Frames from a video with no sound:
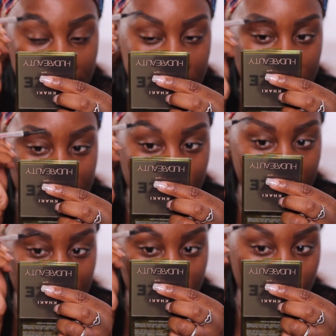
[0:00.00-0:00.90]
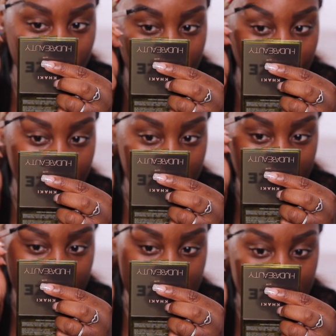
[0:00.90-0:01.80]
just to make sure the
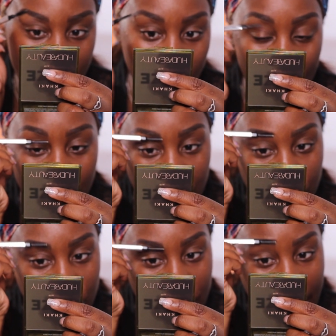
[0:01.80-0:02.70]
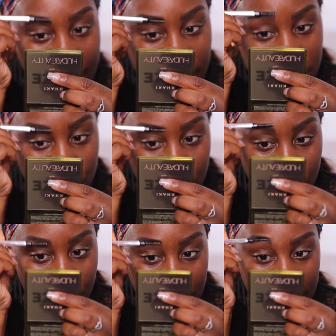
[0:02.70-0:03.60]
product is just combed through the hairs
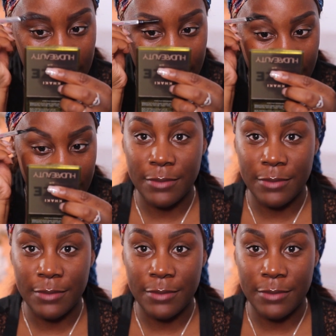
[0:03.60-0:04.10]
properly.